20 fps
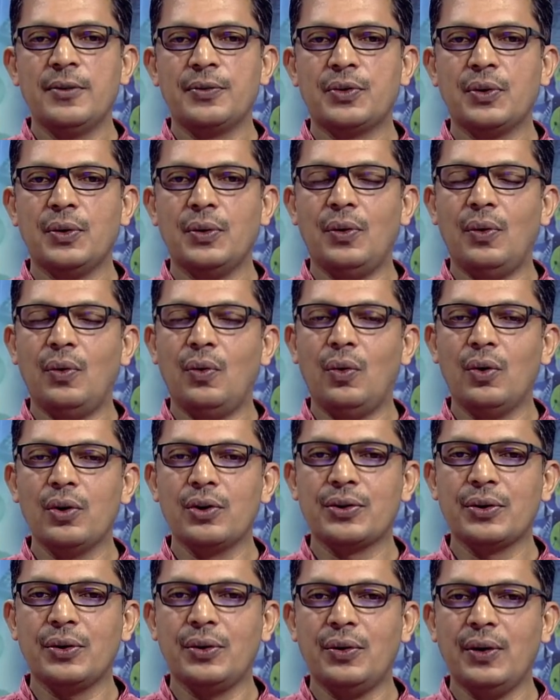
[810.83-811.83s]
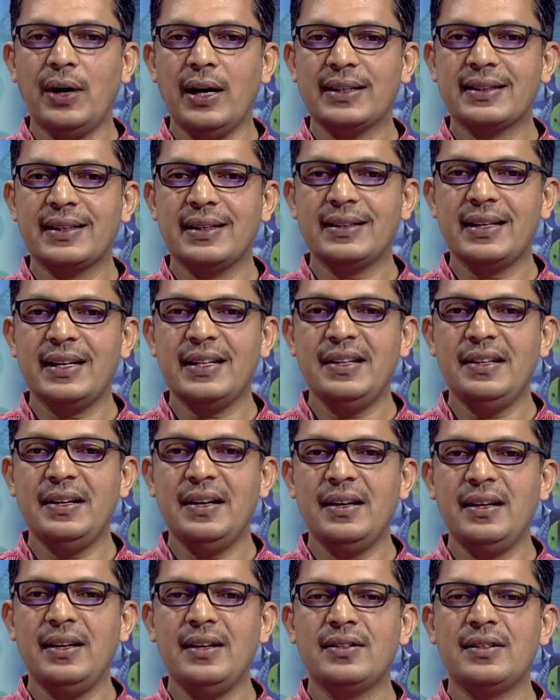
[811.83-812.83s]
So, also SSA
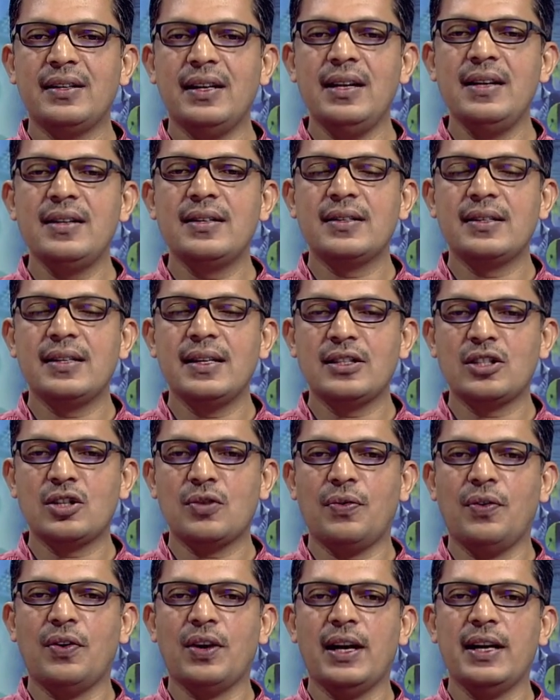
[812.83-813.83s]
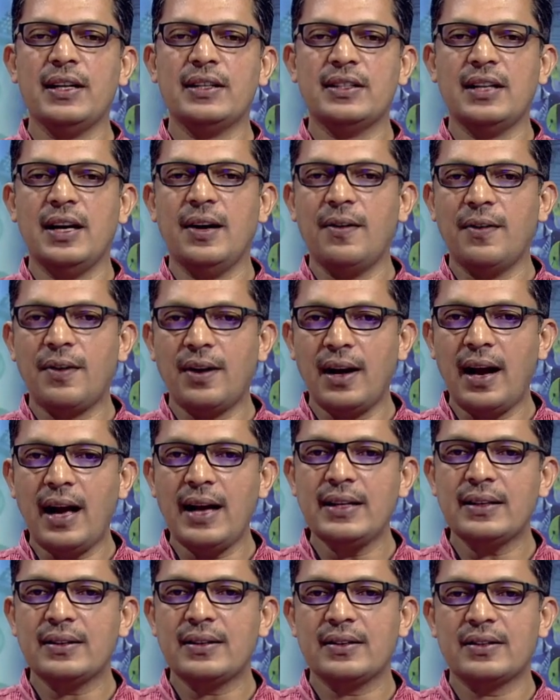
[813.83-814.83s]
did not ins insist for a
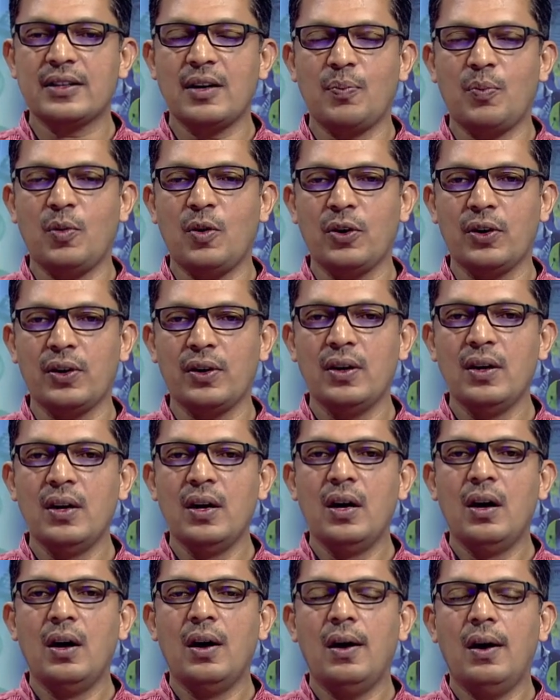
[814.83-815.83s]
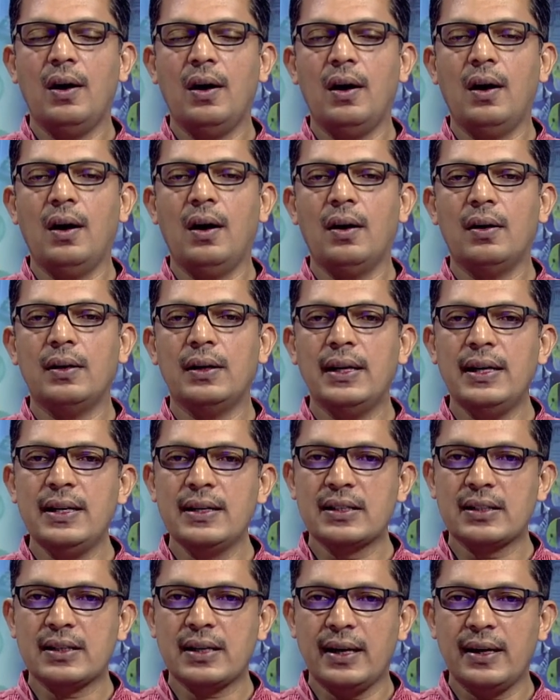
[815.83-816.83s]
centralized support. Uh,
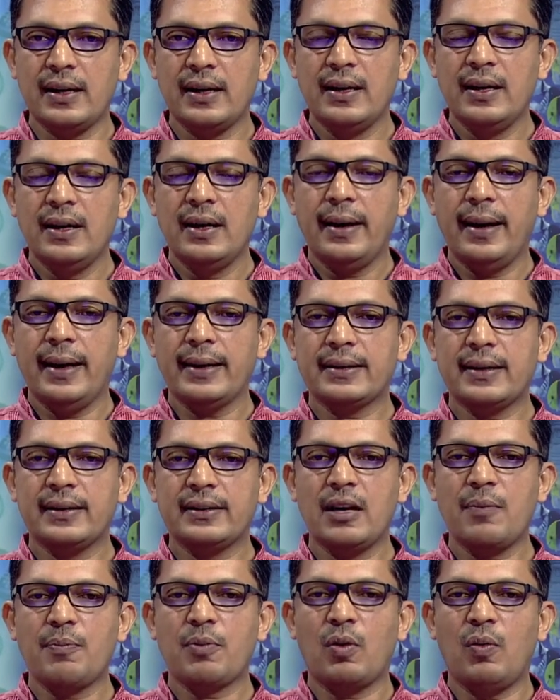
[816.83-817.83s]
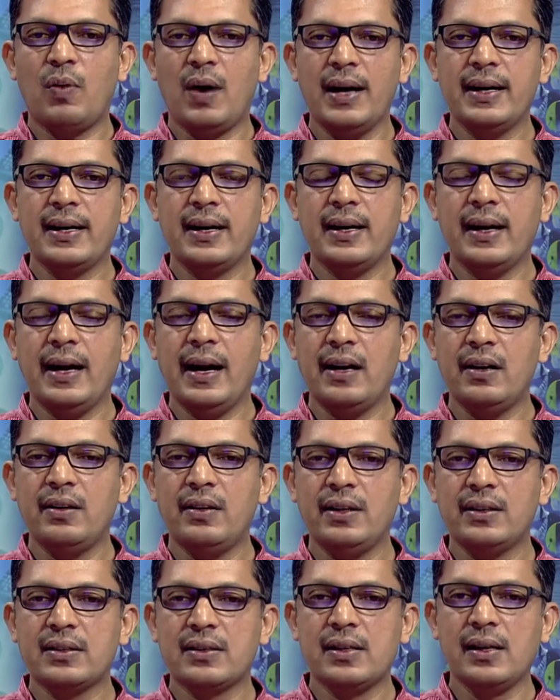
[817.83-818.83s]
instead, SSA provided a
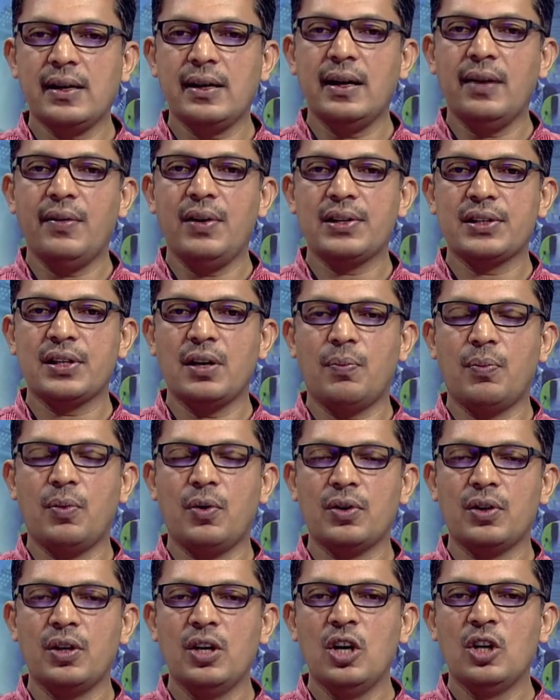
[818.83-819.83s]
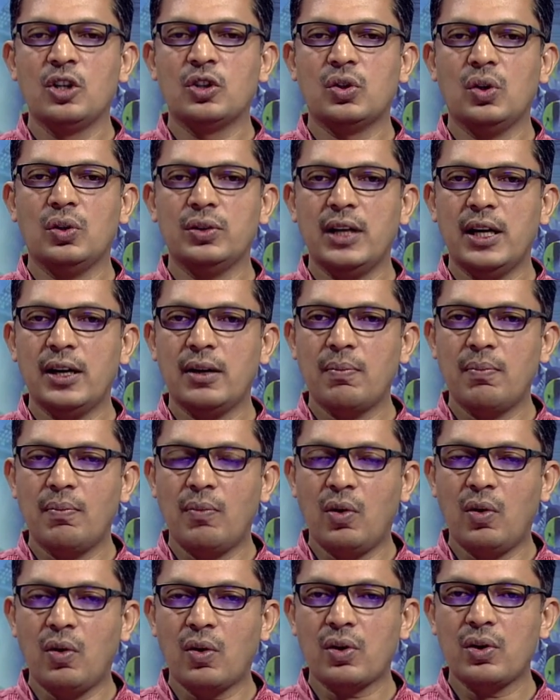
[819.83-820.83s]
district level support so that
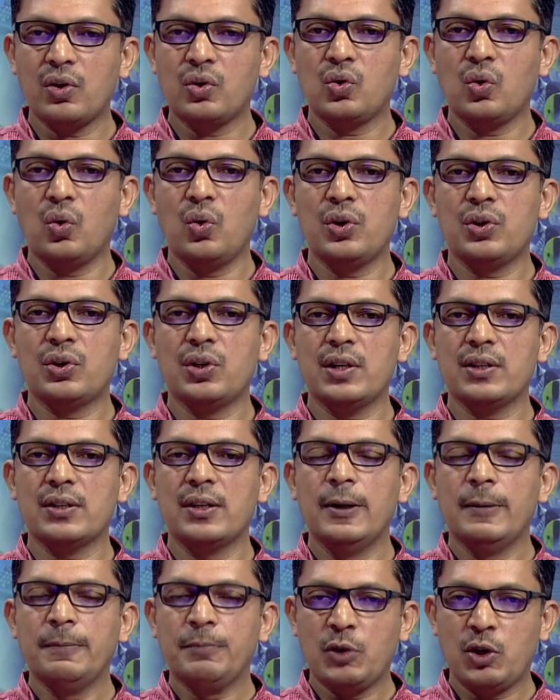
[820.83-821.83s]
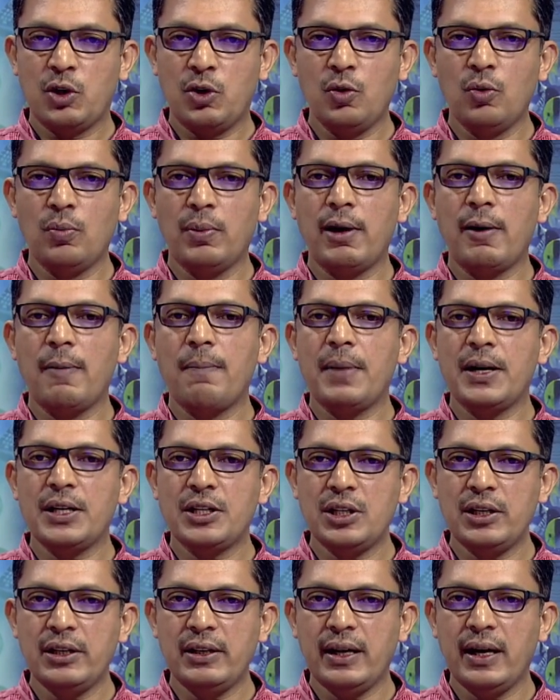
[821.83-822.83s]
more resources, human,
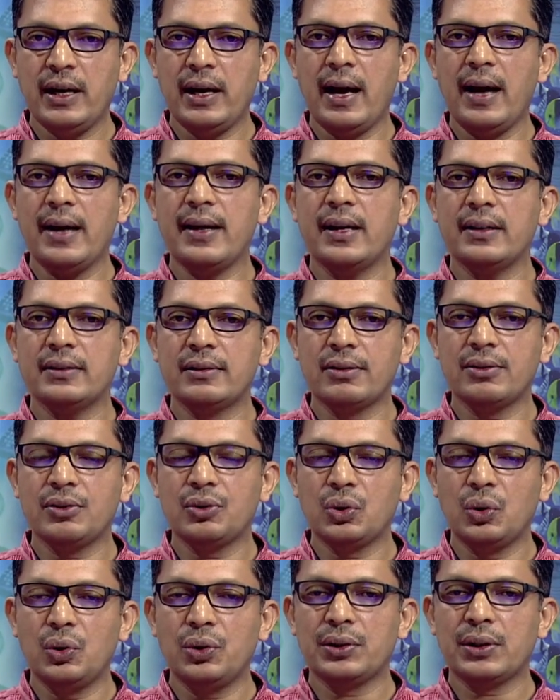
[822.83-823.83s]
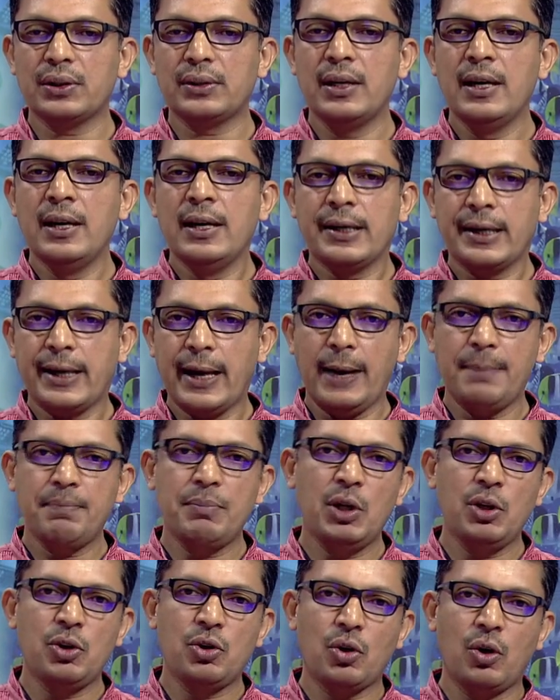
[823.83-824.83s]
material and other resources
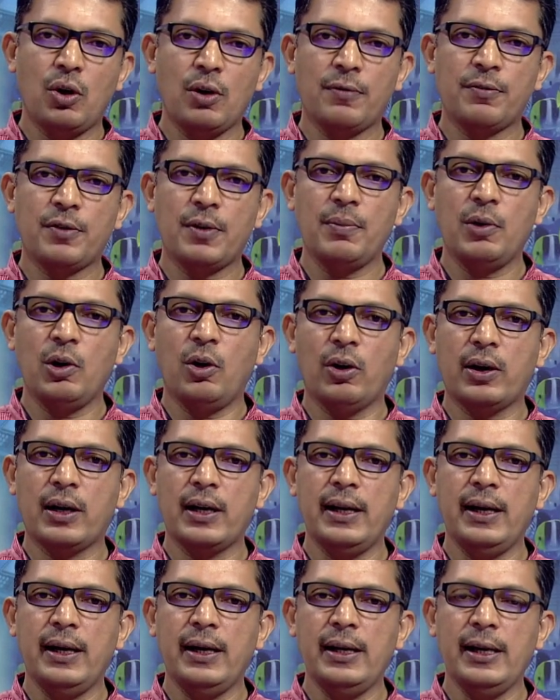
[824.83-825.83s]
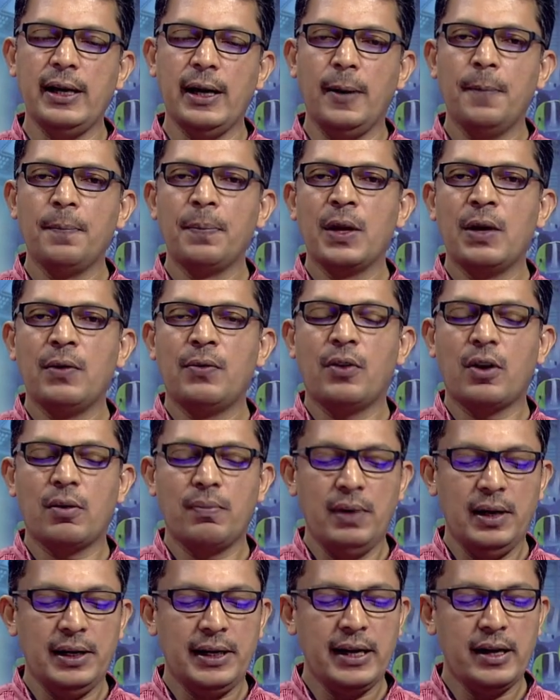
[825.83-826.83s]
can be drawn from local area
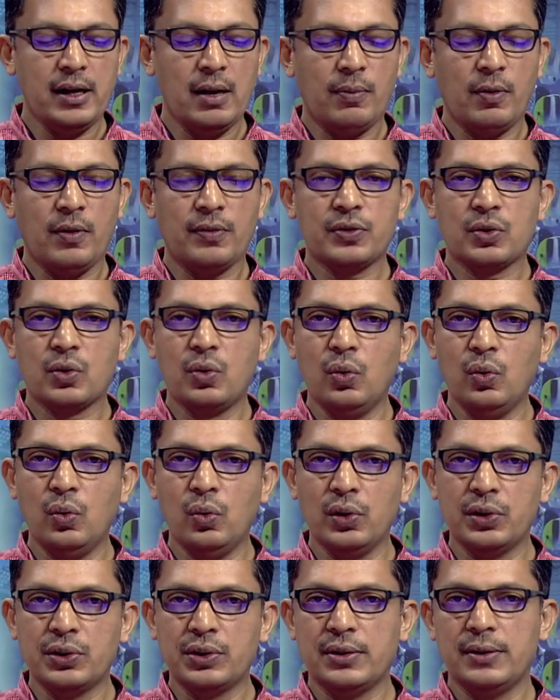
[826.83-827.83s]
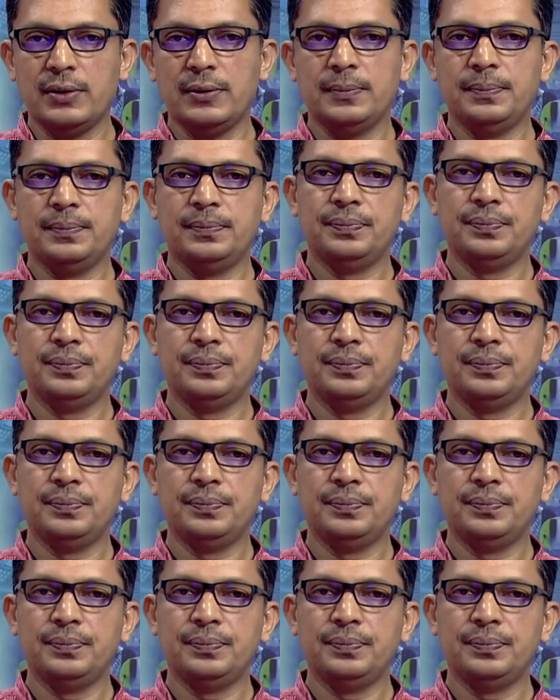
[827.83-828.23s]
for building up of schools.